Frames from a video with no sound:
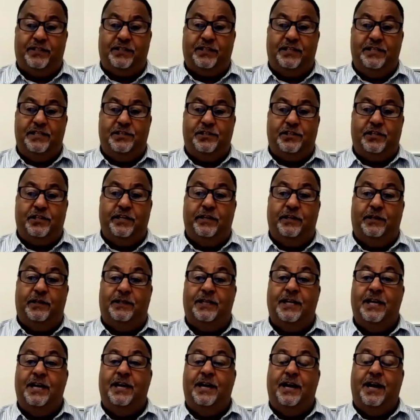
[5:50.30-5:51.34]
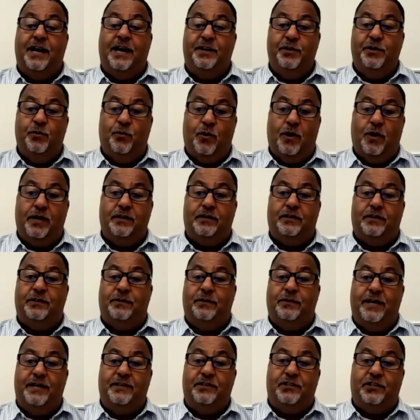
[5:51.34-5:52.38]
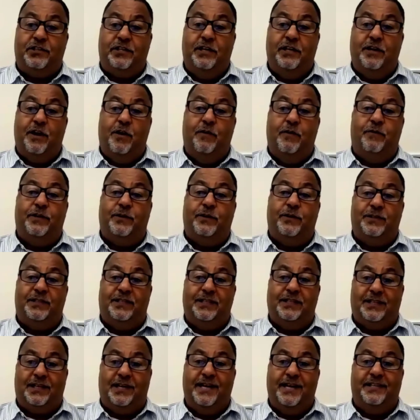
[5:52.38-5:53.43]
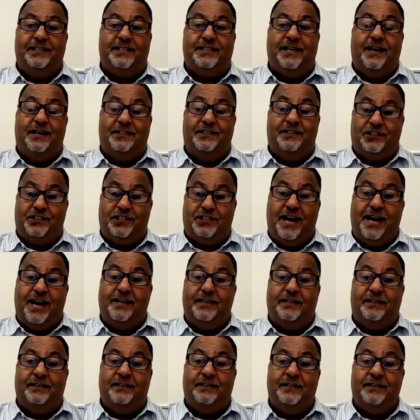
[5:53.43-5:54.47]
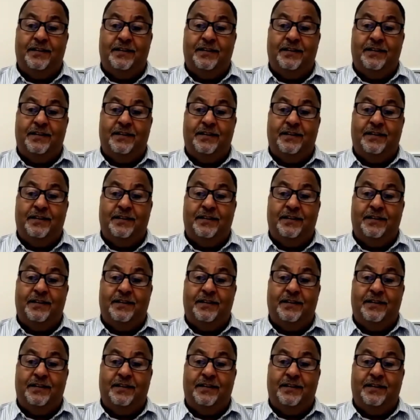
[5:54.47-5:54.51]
sealed and you want to then seal over it with the GlazeGuard Satin,